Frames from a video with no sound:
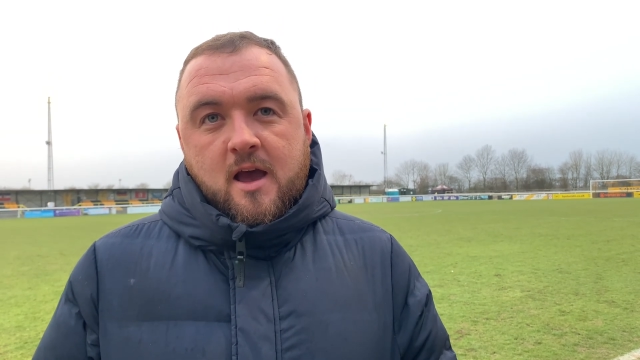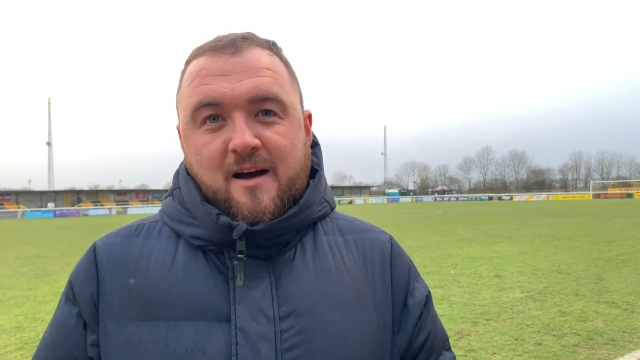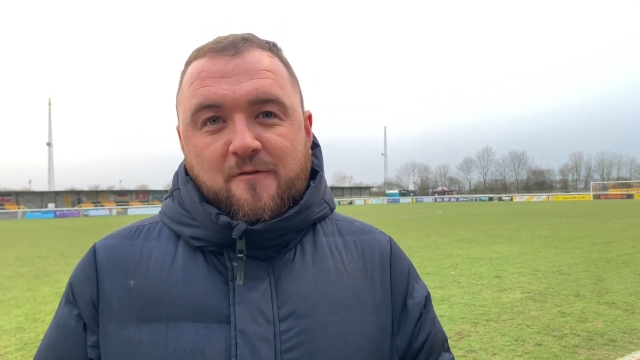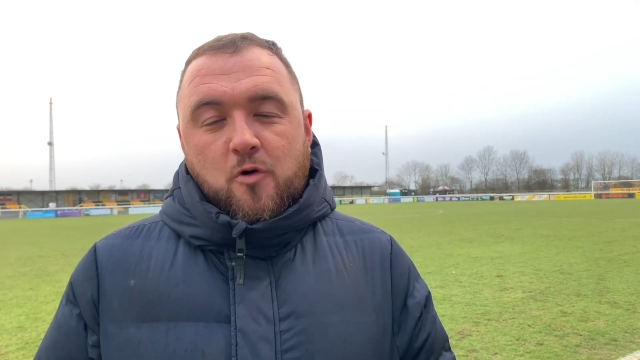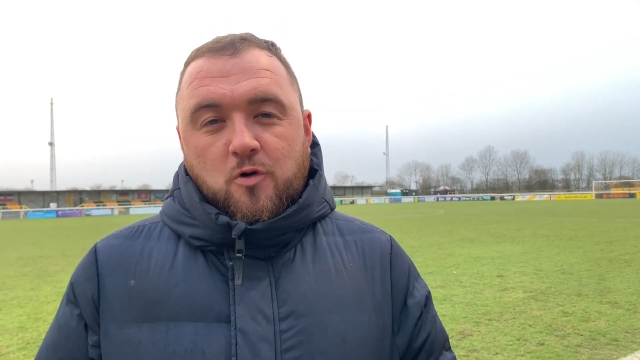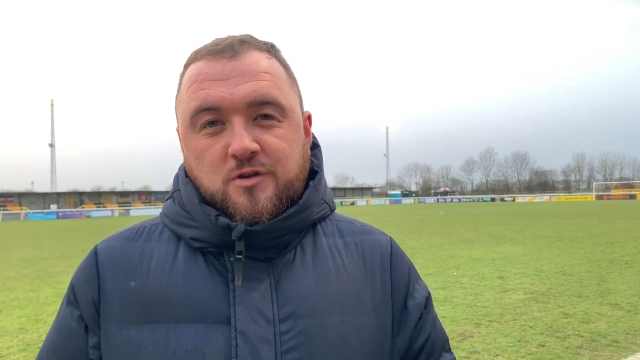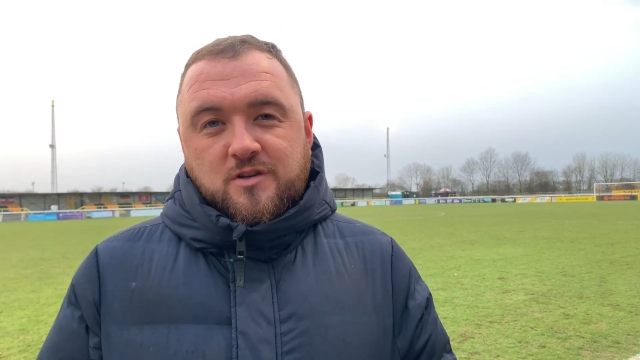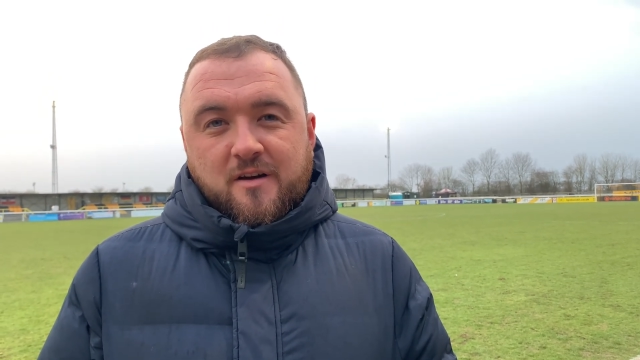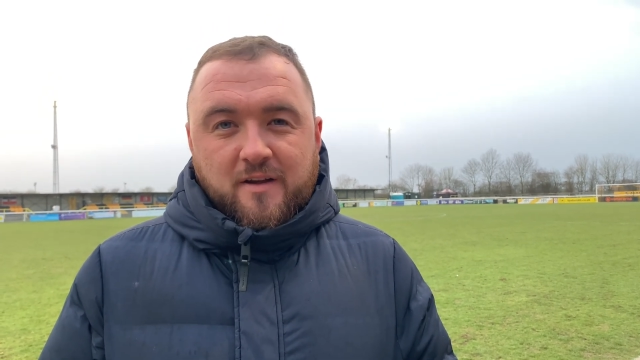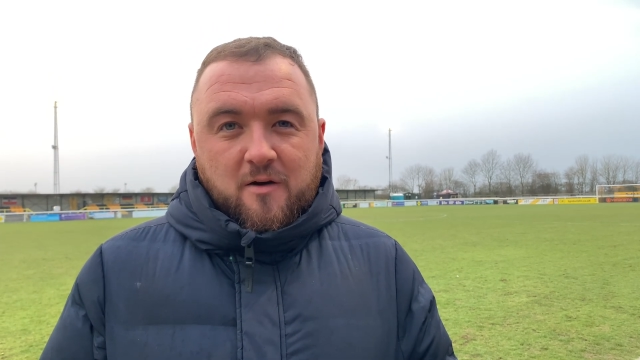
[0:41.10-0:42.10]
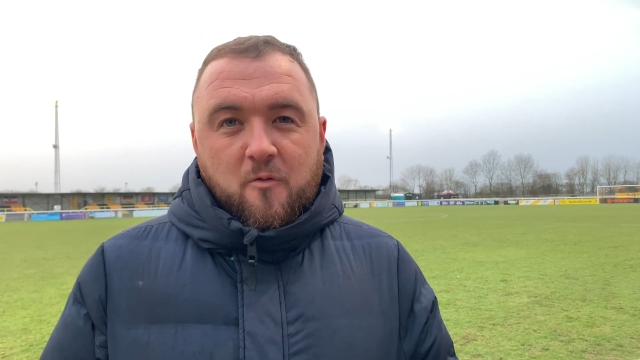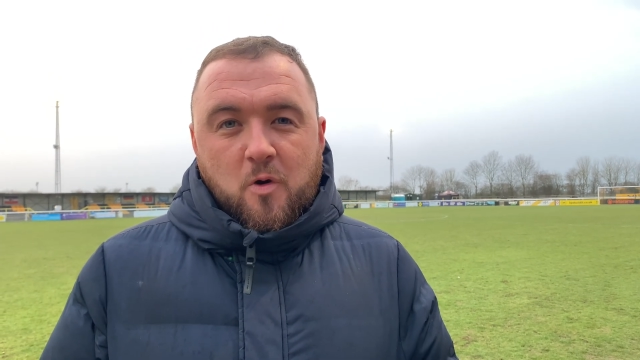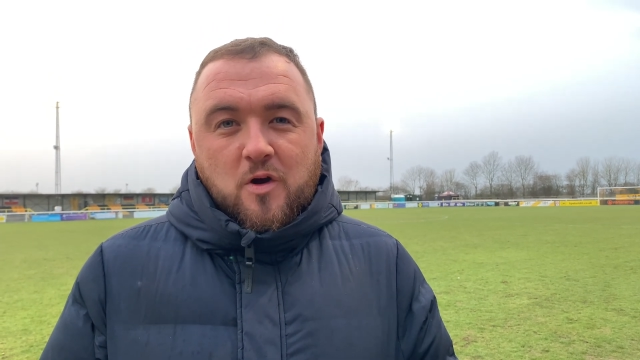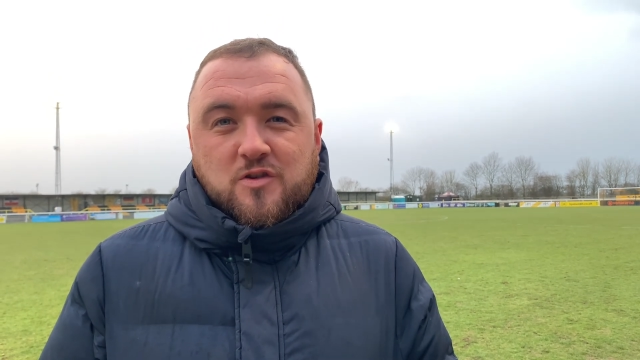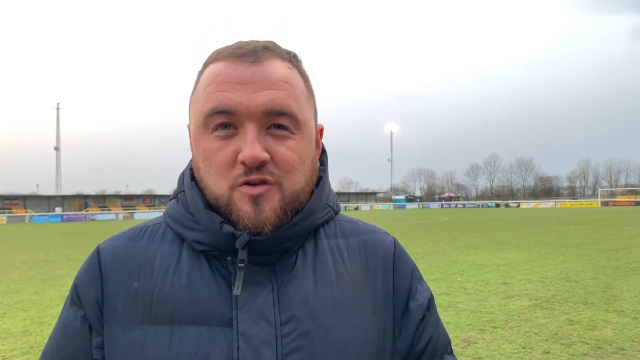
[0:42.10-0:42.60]
And for us, I feel like we've
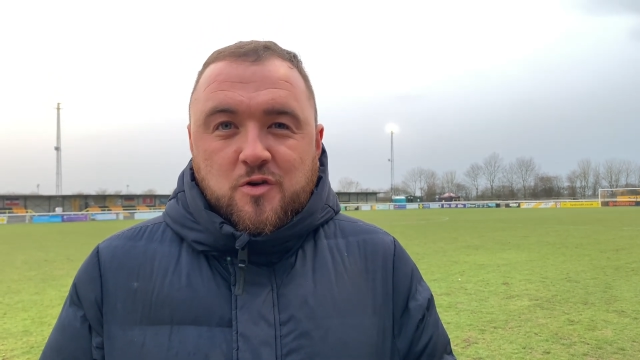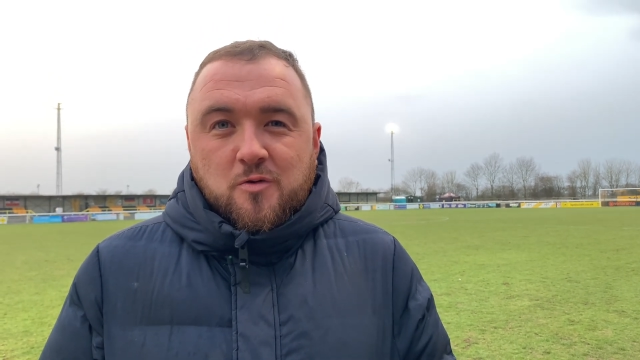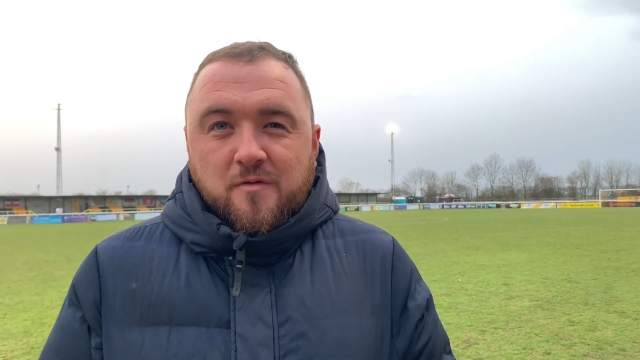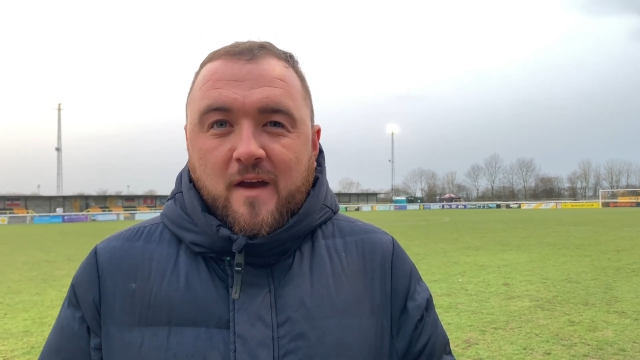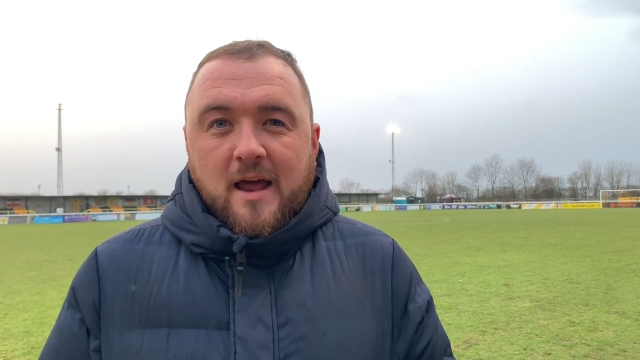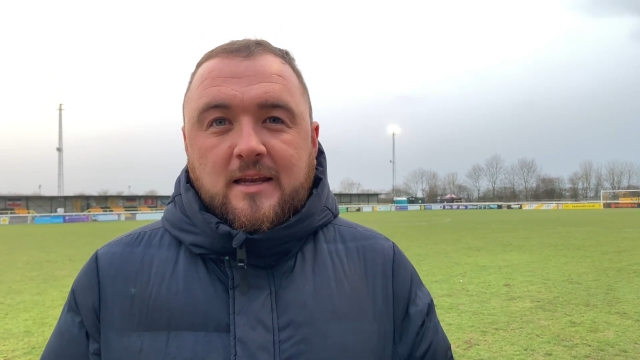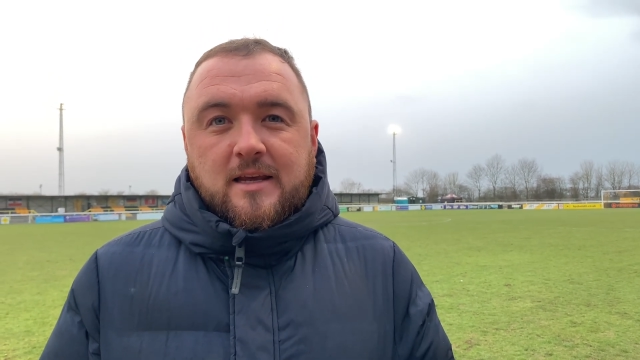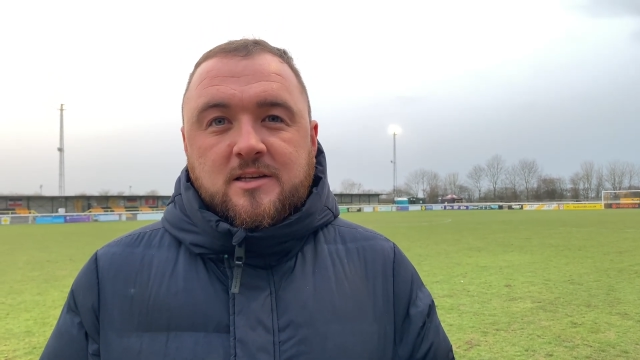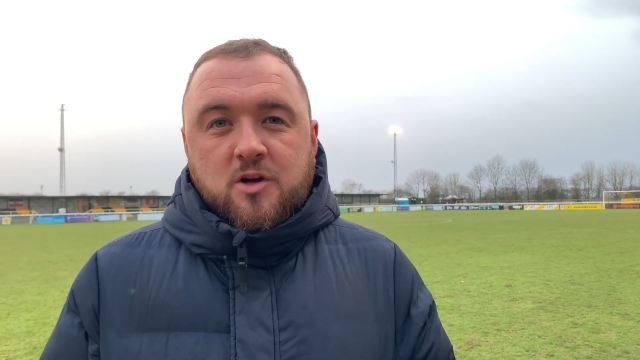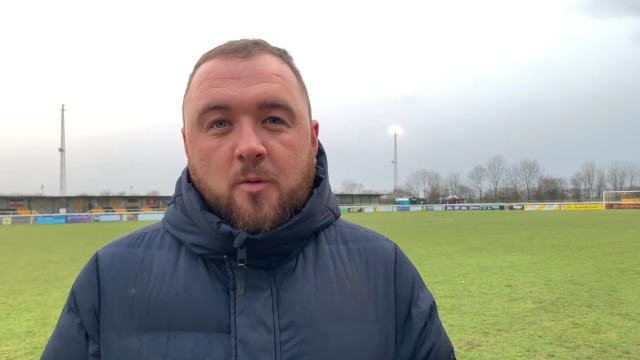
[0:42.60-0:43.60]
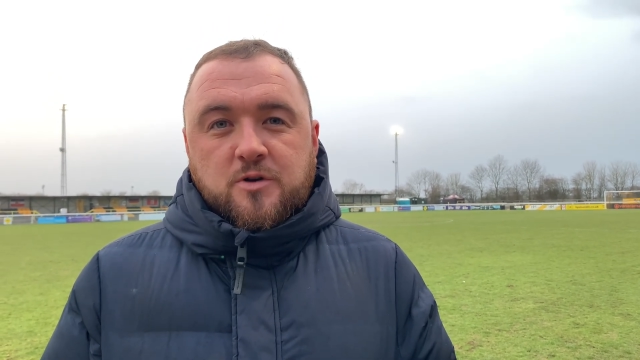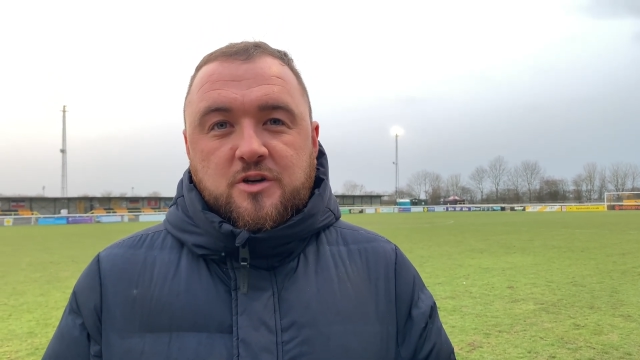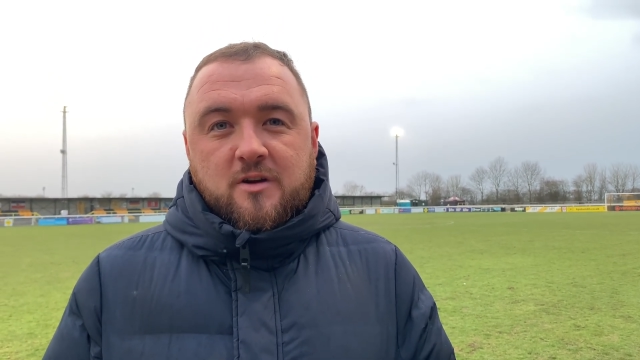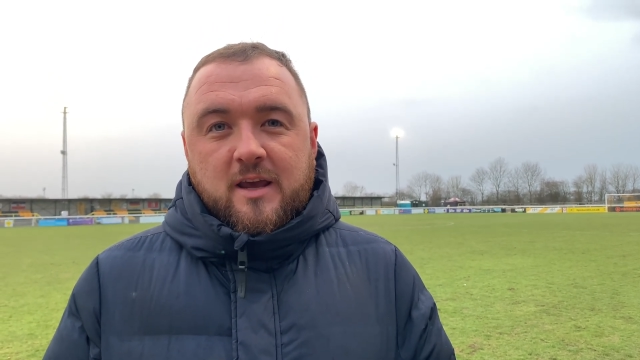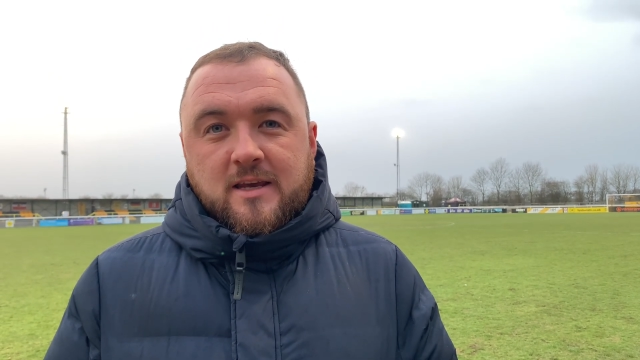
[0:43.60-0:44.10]
worked two fairly decent
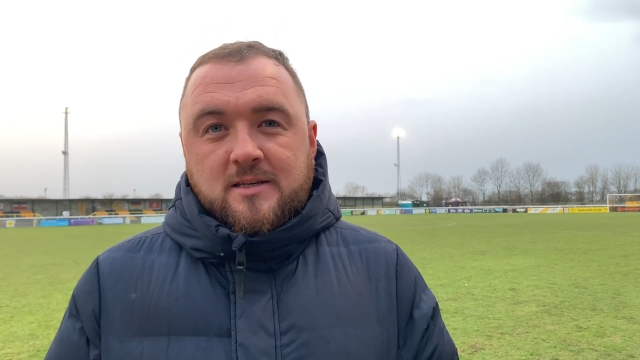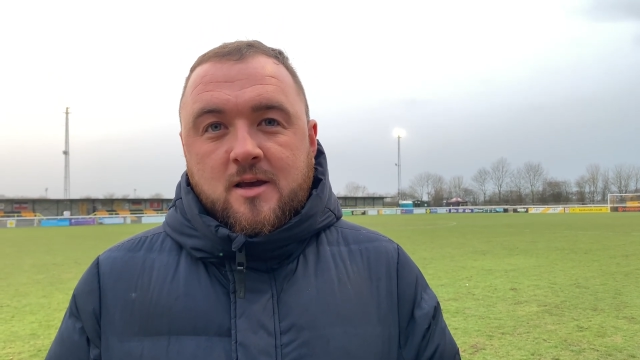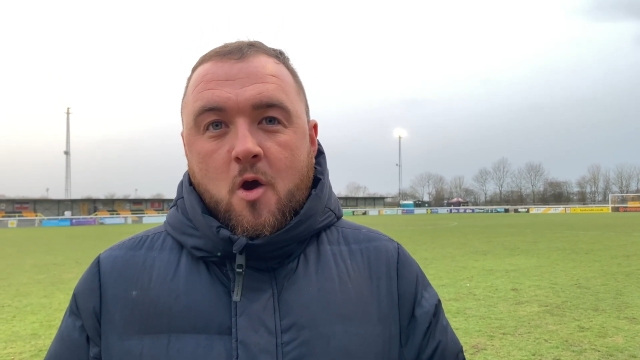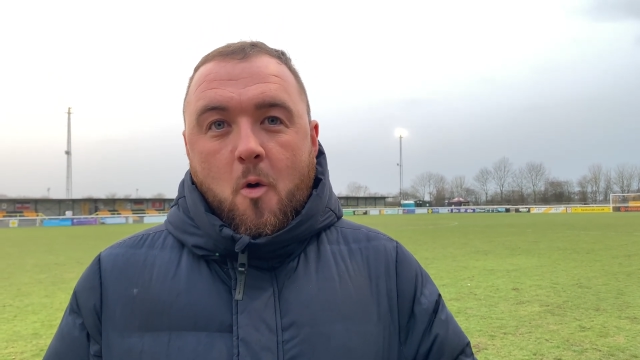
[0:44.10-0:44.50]
opportunities,